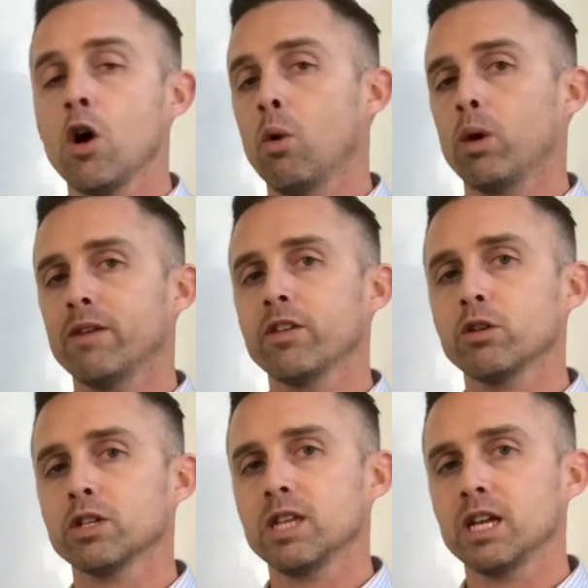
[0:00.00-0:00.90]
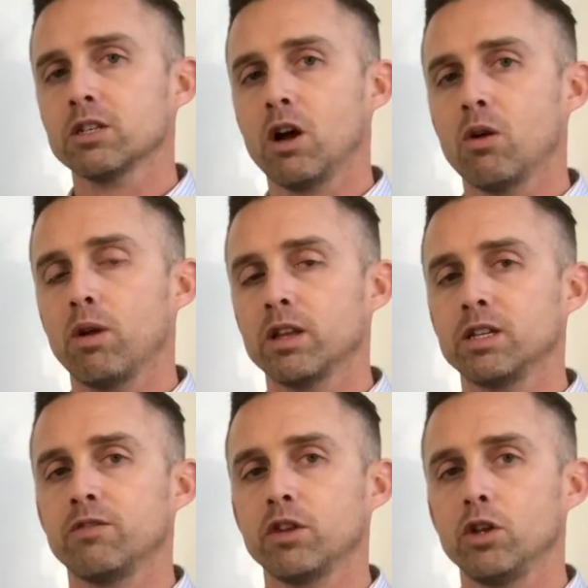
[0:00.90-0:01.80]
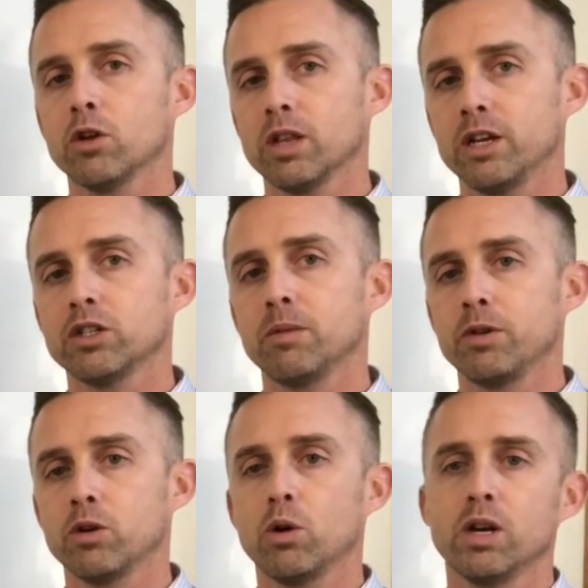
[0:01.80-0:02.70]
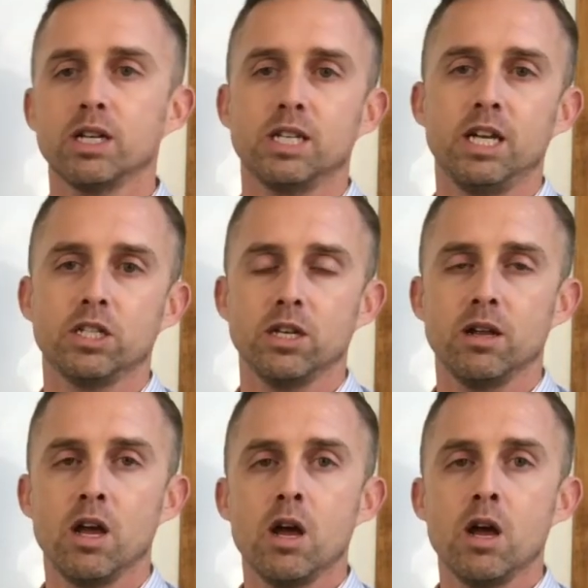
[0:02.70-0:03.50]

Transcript: whatever those things are relative to your leadership in your organization.